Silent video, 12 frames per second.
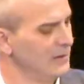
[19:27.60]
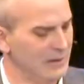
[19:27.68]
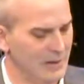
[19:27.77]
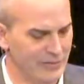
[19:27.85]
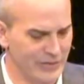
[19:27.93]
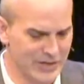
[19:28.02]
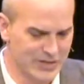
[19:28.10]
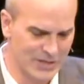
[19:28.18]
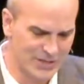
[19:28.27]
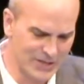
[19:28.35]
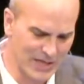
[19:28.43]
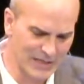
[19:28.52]
And then she
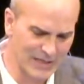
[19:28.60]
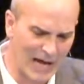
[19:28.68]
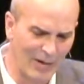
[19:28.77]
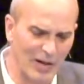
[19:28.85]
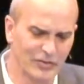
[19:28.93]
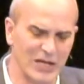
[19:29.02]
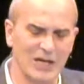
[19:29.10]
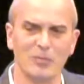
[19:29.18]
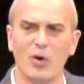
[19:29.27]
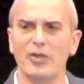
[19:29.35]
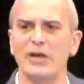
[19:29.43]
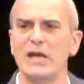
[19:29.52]
said, Now I think
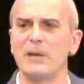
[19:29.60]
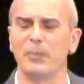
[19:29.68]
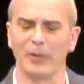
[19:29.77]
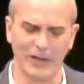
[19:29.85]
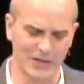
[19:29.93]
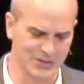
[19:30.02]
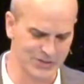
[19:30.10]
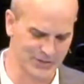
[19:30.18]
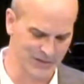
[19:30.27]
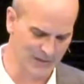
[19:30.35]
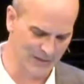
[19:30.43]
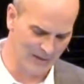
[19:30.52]
more than any place,
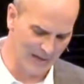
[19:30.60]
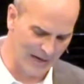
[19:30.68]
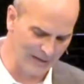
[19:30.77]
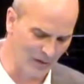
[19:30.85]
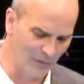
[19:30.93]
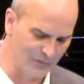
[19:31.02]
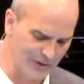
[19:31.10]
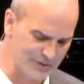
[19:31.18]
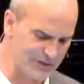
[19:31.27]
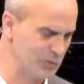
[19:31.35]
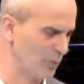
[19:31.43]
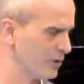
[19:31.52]
I know this
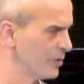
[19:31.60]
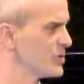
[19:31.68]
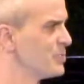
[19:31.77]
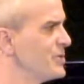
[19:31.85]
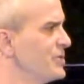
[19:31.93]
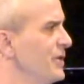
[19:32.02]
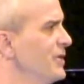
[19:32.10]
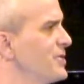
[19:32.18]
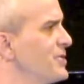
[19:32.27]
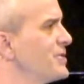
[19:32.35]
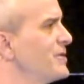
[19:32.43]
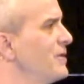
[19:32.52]
is where Christmas is.